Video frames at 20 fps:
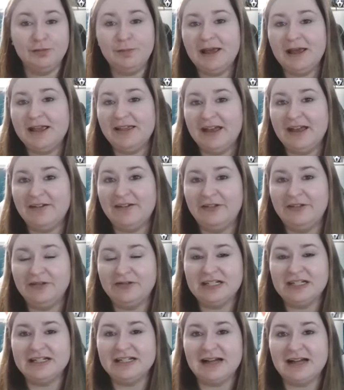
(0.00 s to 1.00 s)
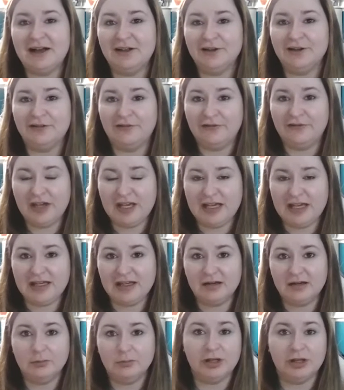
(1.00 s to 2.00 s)
you pay that $15
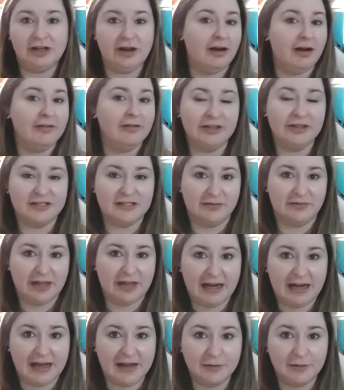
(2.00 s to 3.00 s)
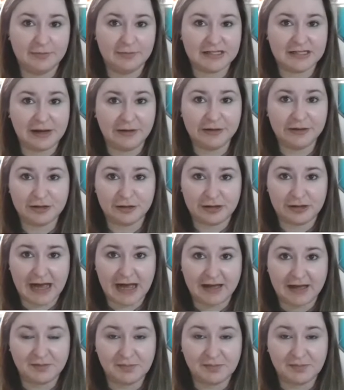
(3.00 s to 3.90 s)
fee regardless if that item sells or